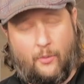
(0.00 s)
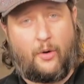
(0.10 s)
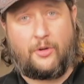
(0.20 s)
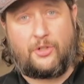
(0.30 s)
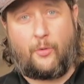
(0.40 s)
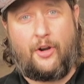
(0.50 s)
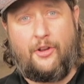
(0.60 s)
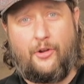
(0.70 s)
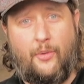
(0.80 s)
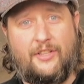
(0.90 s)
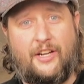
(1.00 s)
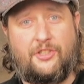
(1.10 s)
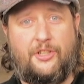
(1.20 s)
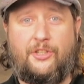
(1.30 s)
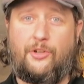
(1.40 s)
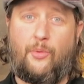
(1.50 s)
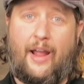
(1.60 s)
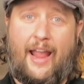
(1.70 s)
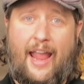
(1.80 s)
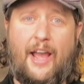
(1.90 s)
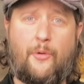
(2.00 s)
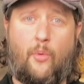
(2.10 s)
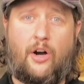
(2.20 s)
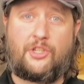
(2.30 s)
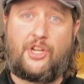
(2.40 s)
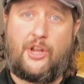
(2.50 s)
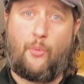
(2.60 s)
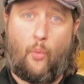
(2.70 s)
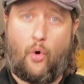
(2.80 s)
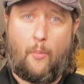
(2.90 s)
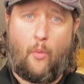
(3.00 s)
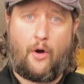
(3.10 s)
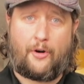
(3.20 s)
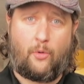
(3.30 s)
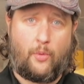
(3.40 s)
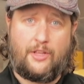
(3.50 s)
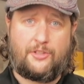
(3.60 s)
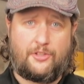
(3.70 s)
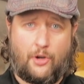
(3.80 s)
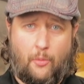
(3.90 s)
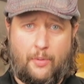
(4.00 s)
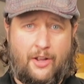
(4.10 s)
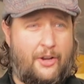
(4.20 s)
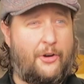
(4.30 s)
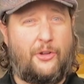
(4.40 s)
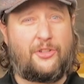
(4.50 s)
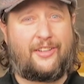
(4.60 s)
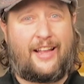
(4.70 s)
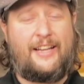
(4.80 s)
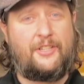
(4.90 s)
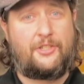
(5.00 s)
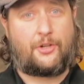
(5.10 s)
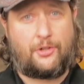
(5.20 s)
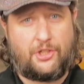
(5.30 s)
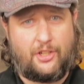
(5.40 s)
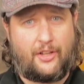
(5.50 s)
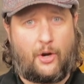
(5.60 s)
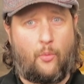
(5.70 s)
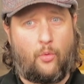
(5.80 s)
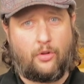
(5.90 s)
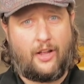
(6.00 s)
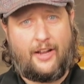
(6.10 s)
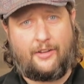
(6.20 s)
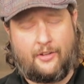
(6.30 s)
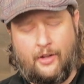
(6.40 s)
Well, what you wanna do is actually do a hand wash in warm water with soap. You're gonna use a light detergent, like a wool light,